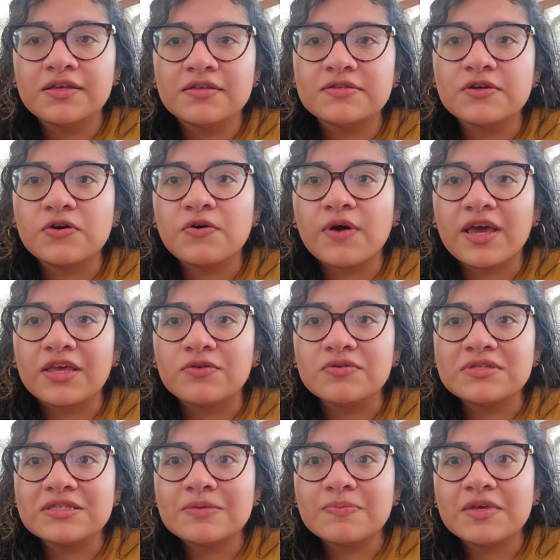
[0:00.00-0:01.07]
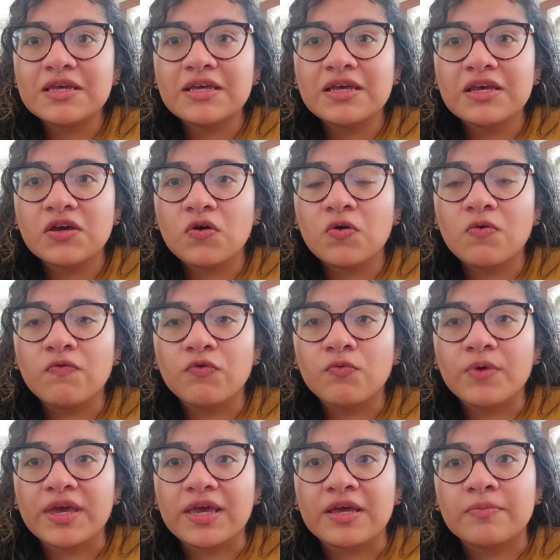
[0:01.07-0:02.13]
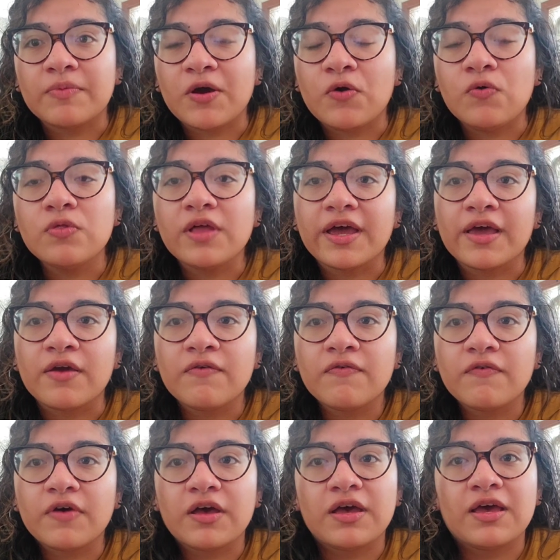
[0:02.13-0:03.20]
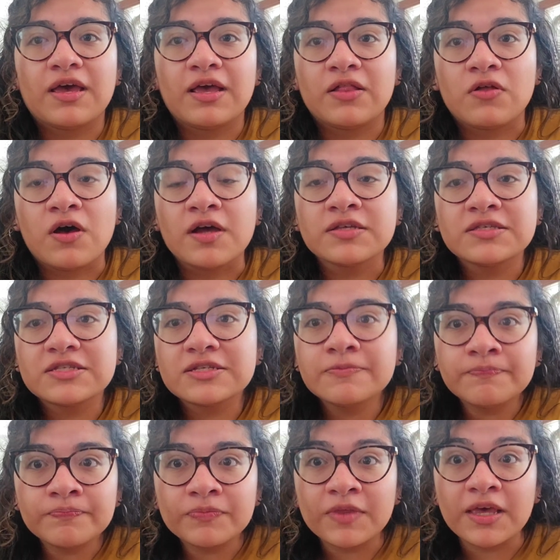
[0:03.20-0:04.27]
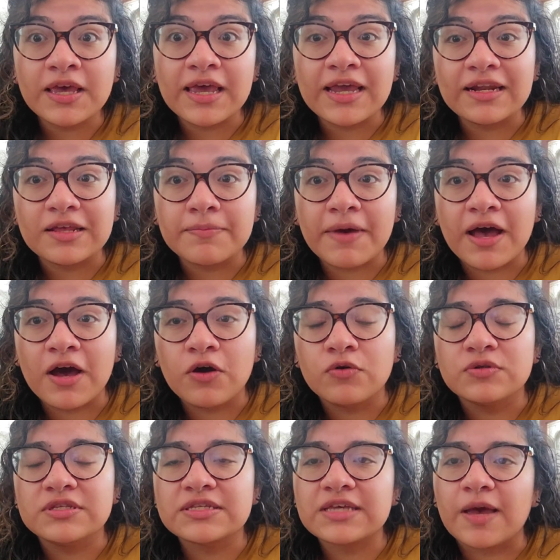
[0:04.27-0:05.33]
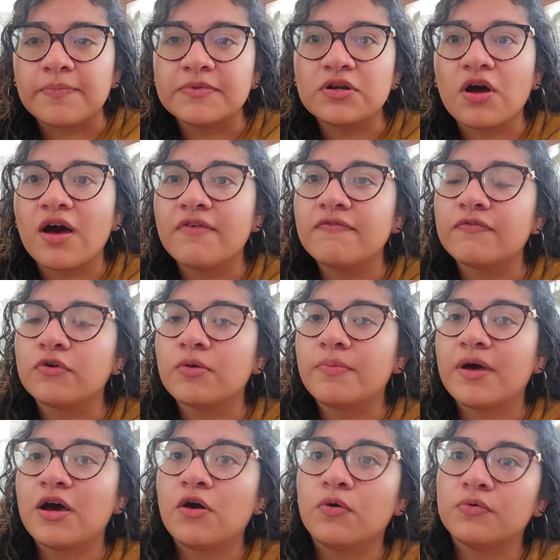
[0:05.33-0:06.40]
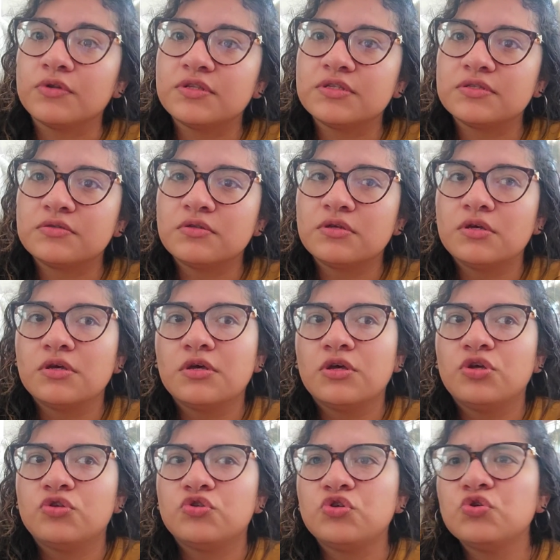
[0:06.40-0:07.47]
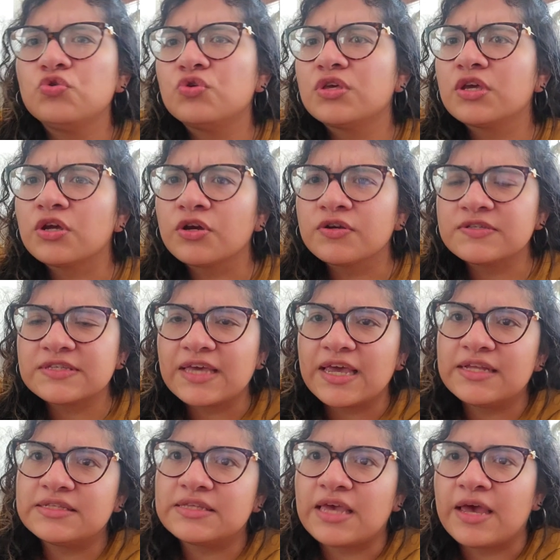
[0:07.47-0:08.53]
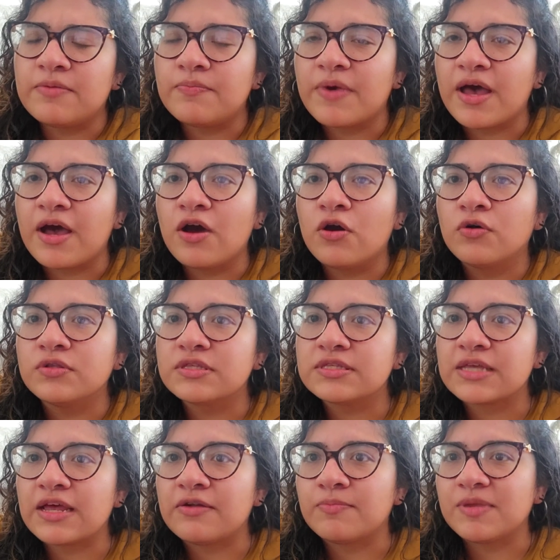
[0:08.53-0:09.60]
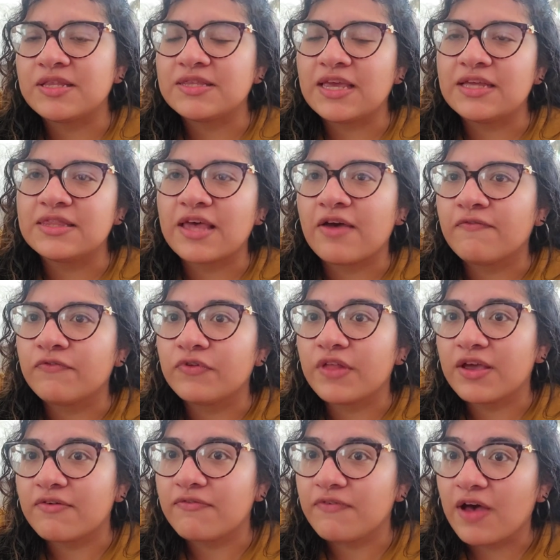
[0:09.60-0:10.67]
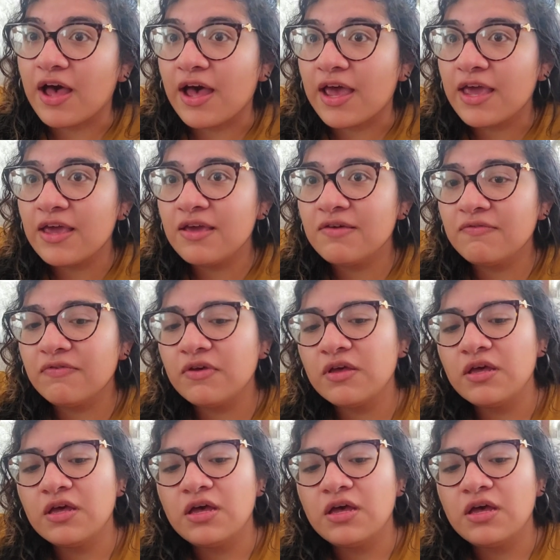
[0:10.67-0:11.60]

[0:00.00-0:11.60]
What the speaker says: So I used to be overweight my whole life. I lost 80 pounds, kept it off for about 2 years, gained 10 pounds, and maintained that for like 5.